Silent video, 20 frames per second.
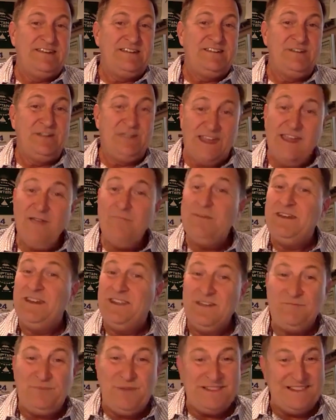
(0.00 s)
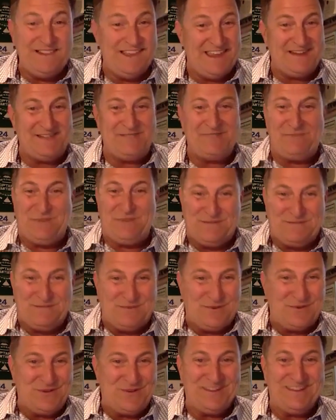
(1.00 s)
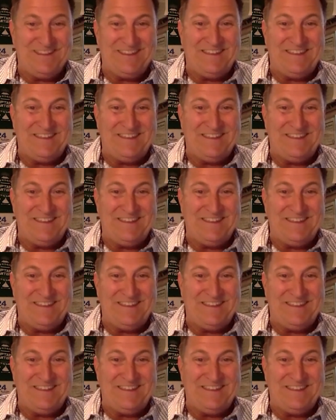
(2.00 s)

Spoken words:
You can manipulate people